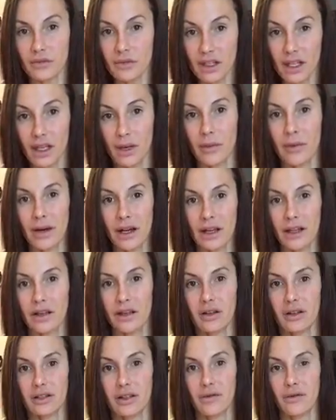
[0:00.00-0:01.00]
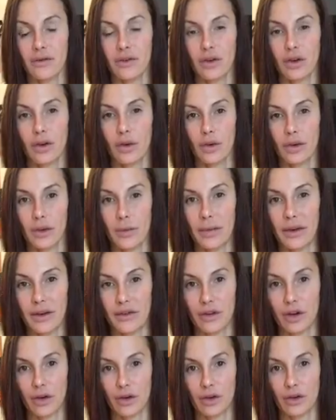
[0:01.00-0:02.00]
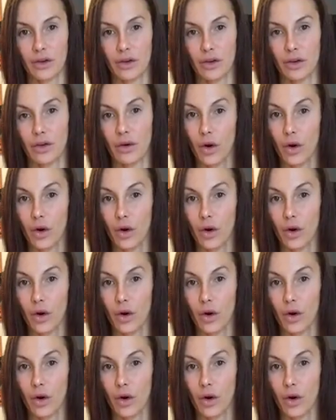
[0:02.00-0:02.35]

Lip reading: in my tin foil with a bit of coconut oil,